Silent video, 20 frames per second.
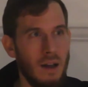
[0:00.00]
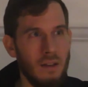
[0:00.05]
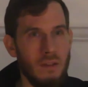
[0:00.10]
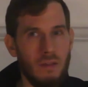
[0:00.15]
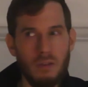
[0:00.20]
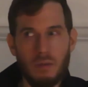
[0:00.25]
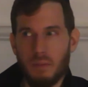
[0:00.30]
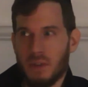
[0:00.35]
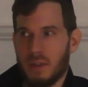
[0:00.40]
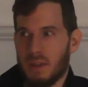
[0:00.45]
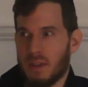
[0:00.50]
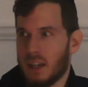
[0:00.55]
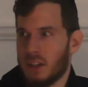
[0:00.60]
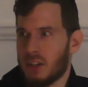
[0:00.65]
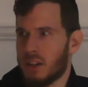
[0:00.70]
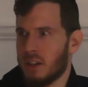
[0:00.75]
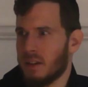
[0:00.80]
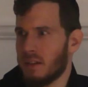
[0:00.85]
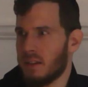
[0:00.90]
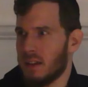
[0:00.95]
and
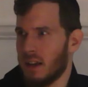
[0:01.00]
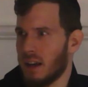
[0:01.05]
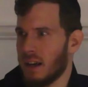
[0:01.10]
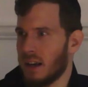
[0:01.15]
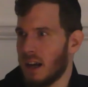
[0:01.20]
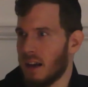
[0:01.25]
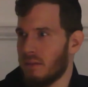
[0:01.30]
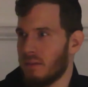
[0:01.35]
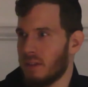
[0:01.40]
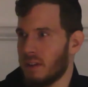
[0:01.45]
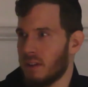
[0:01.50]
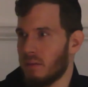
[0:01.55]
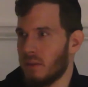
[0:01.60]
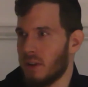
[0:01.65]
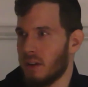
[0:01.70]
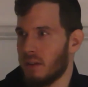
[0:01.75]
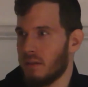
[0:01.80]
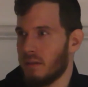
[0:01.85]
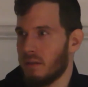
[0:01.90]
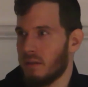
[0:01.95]
superstition is the unconfident
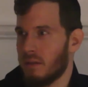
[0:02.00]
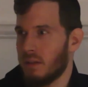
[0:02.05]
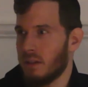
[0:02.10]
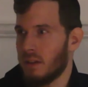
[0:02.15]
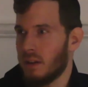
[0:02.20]
one.